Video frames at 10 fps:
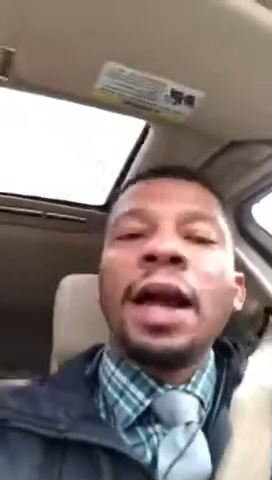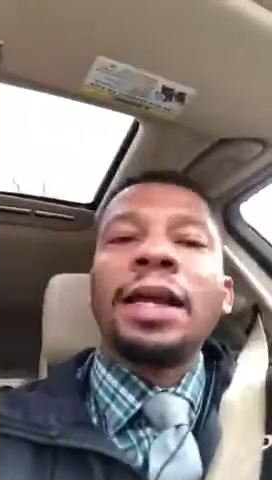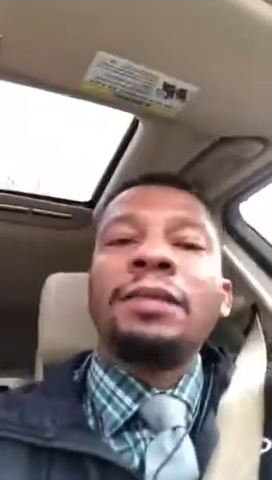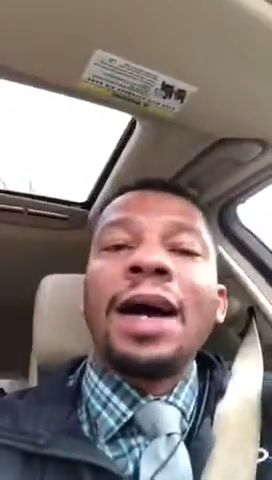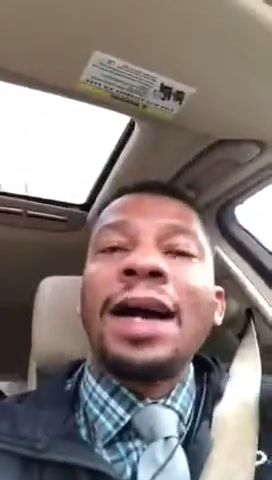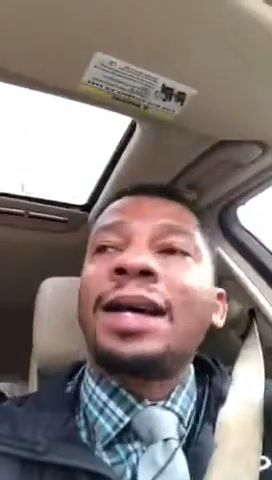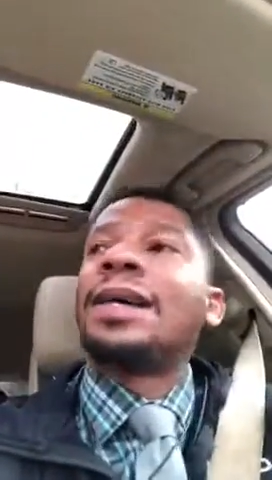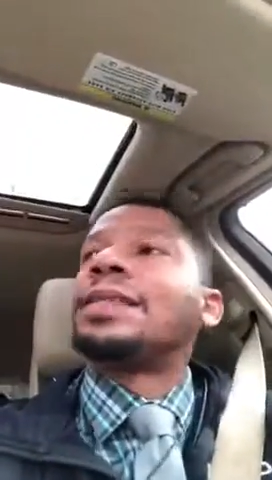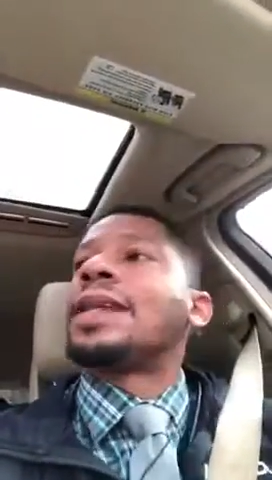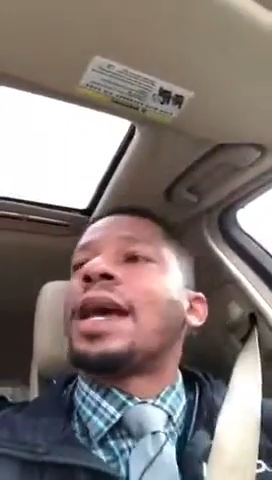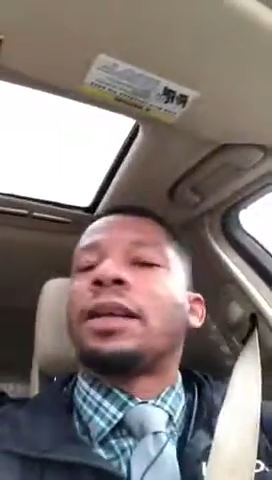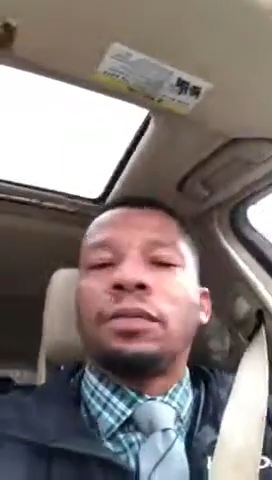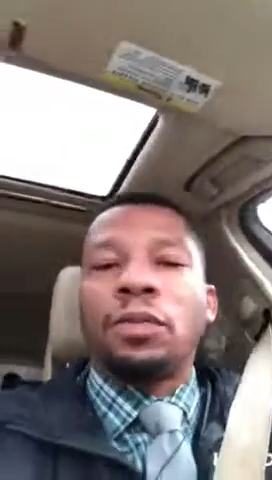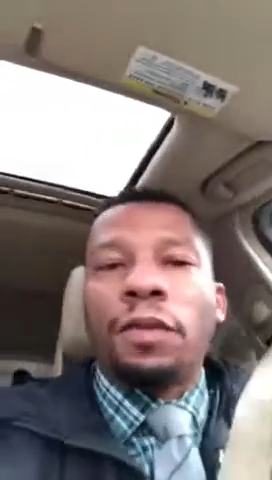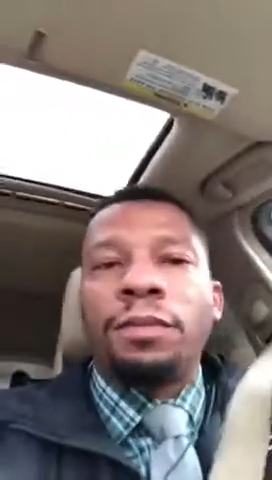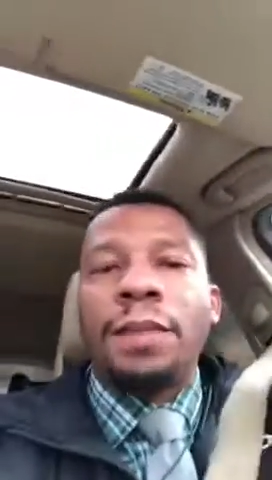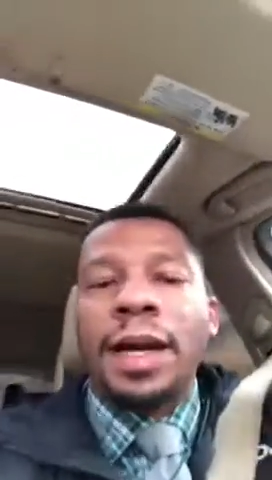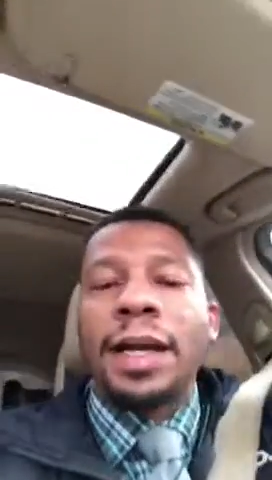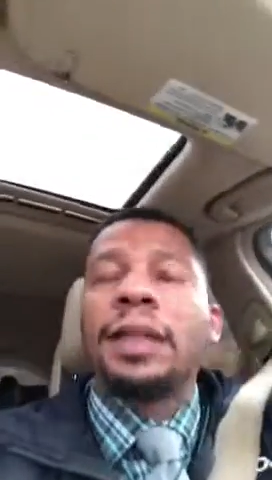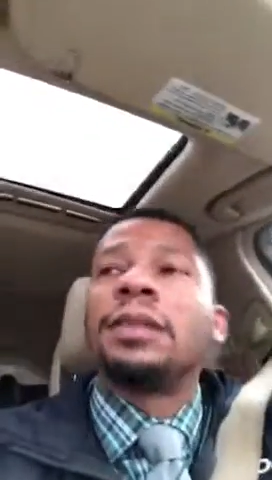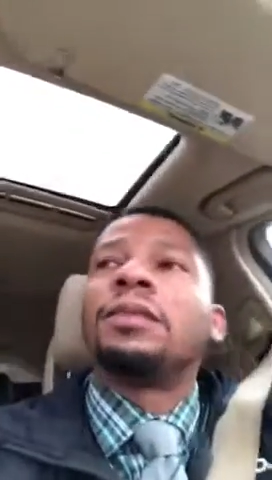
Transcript: I give eye contact with my